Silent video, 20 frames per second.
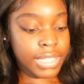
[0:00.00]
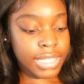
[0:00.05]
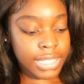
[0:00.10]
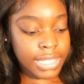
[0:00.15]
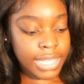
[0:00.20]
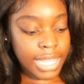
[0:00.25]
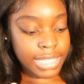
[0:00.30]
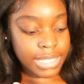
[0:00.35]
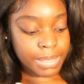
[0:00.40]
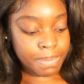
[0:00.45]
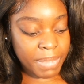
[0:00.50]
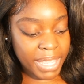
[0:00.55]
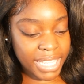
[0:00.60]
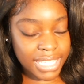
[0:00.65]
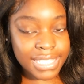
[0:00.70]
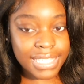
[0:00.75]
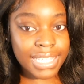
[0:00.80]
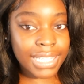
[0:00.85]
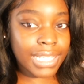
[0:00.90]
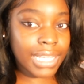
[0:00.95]
That's
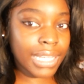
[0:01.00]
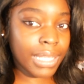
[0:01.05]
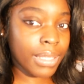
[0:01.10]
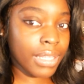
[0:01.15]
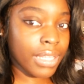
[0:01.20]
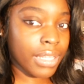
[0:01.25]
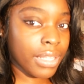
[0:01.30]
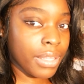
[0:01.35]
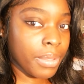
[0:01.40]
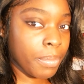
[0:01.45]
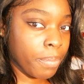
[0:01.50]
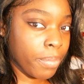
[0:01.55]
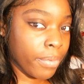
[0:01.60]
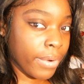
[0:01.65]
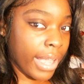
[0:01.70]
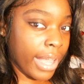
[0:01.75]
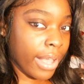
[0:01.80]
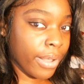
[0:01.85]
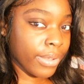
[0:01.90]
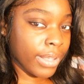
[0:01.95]
basically the
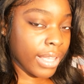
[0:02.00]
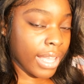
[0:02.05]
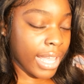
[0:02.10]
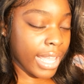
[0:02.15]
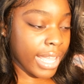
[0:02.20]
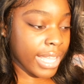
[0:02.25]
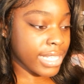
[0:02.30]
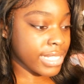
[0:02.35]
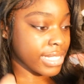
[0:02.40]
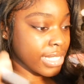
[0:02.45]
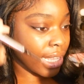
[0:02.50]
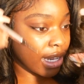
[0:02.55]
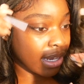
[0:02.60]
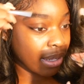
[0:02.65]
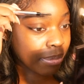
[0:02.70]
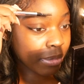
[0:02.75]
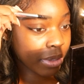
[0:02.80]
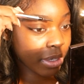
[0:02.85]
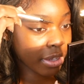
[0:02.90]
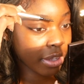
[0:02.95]
brow, guys. And
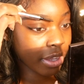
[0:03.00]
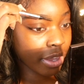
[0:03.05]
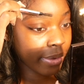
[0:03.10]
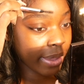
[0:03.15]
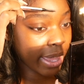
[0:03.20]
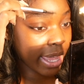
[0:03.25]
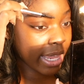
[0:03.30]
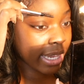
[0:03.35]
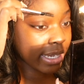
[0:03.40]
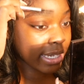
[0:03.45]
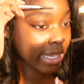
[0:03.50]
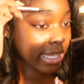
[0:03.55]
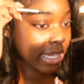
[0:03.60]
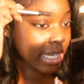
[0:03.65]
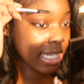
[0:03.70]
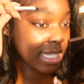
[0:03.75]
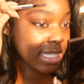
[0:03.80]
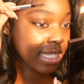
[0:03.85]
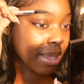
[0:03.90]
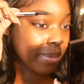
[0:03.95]
I'm going to go ahead and
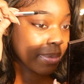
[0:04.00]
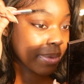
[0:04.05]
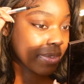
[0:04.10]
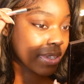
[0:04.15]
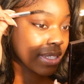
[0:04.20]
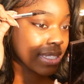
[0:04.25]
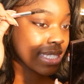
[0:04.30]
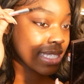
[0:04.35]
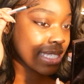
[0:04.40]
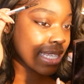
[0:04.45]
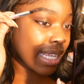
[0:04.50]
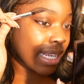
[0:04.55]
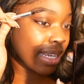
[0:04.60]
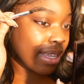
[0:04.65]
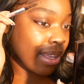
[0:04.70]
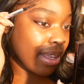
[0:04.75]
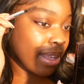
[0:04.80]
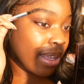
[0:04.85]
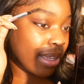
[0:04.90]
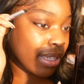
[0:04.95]
clean that with
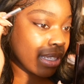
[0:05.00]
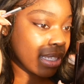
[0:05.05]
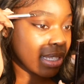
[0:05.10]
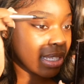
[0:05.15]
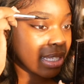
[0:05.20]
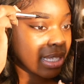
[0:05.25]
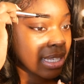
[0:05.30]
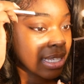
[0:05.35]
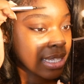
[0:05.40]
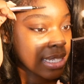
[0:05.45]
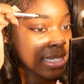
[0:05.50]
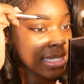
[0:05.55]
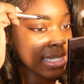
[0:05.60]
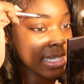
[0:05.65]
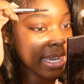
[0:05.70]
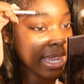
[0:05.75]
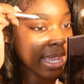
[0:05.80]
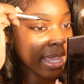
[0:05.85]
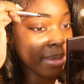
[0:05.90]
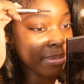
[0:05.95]
concealer
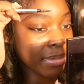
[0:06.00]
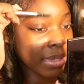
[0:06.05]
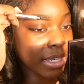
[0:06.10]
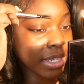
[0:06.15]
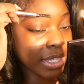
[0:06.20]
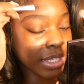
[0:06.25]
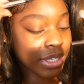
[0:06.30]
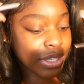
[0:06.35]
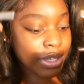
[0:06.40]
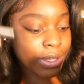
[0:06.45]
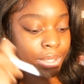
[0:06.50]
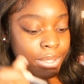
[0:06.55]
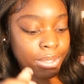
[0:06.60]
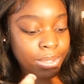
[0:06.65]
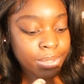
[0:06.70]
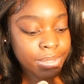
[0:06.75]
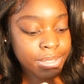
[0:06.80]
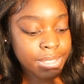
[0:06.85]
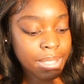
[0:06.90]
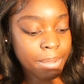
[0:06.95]
Today I'm going to
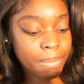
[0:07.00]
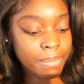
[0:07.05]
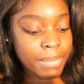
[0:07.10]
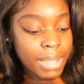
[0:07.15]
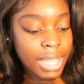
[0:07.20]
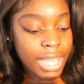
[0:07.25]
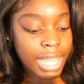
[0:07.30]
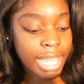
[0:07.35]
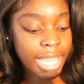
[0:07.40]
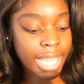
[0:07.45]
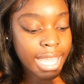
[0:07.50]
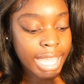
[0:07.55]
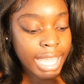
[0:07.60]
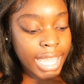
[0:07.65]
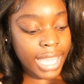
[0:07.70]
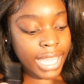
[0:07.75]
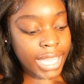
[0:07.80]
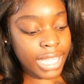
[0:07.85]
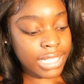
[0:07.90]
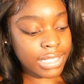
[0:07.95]
use
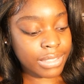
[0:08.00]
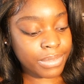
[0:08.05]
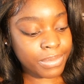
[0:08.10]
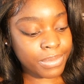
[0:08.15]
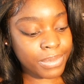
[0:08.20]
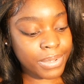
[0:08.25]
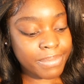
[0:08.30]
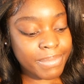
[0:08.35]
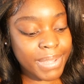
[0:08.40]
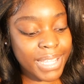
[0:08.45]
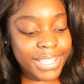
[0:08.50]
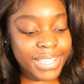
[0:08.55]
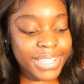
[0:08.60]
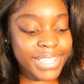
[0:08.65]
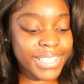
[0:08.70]
my, what am I going